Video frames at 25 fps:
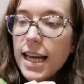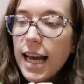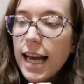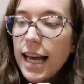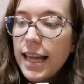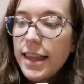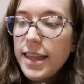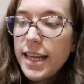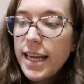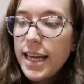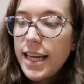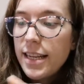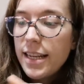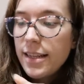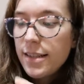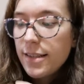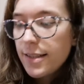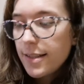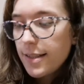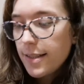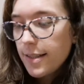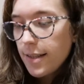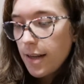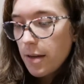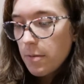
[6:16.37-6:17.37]
And then
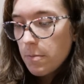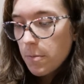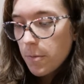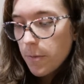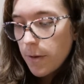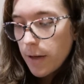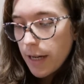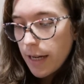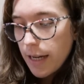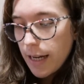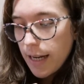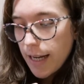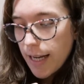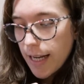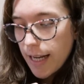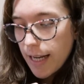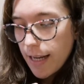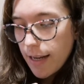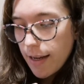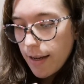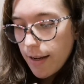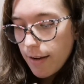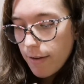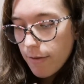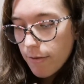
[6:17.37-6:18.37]

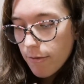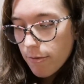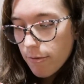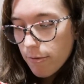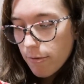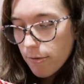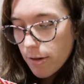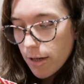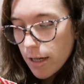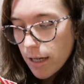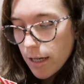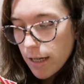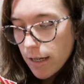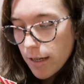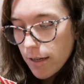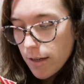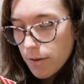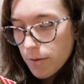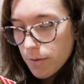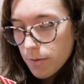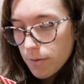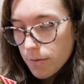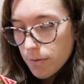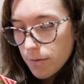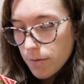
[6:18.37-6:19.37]
somewhere
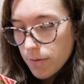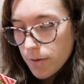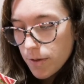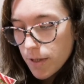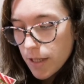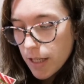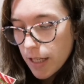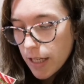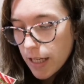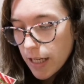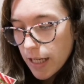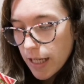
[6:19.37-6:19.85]
around